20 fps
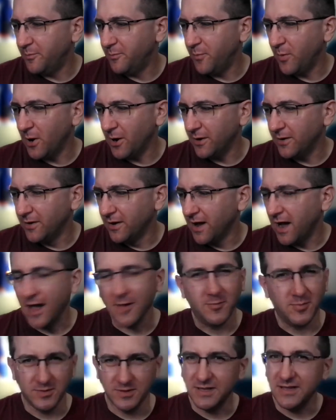but I
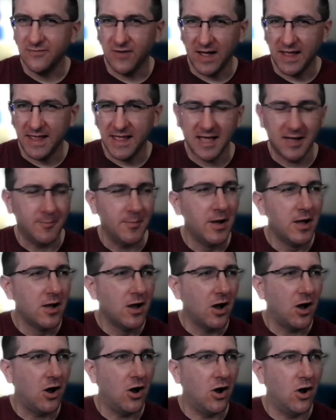believe I am.
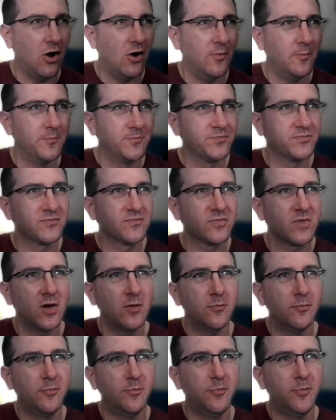Um,
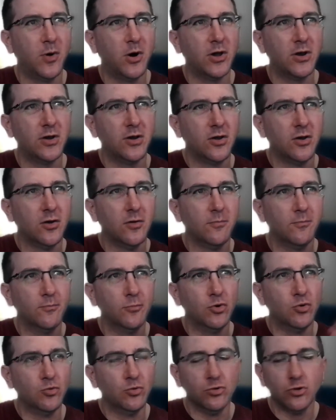but
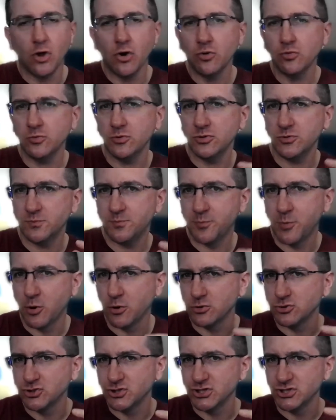Meruelo
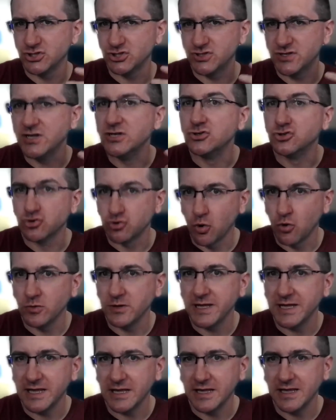purchased
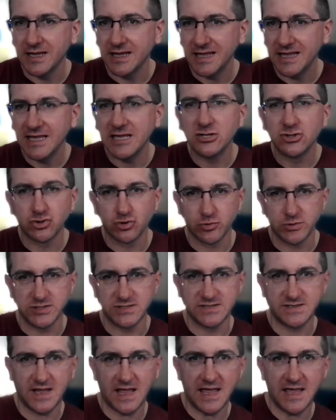controlling
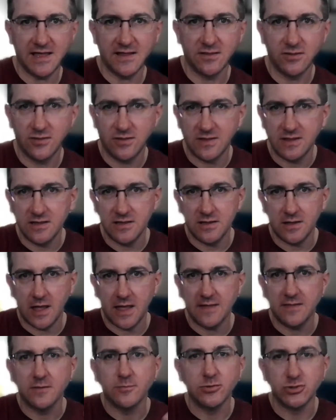interest and the
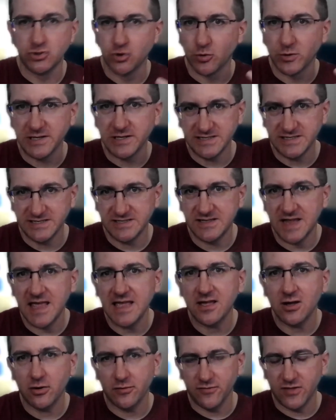and the majority
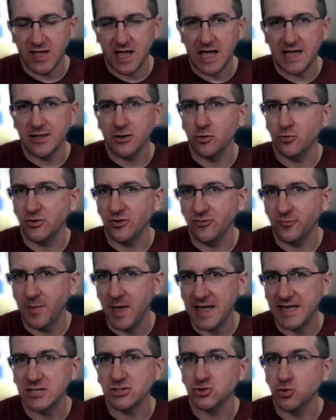stake of the Coyotes
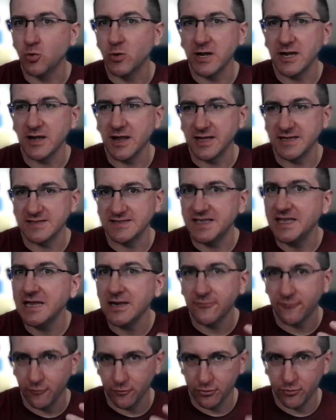back in
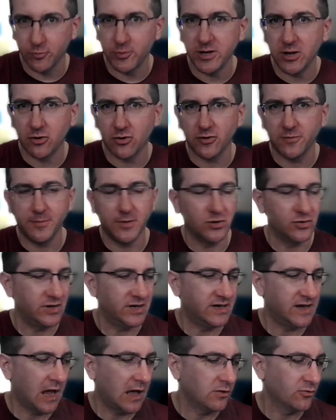2019 for 300
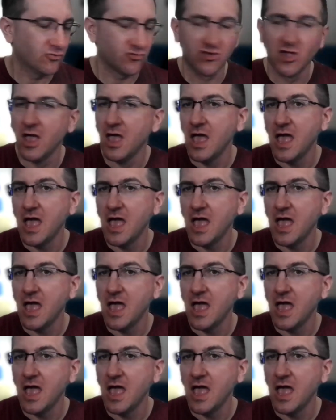million dollars,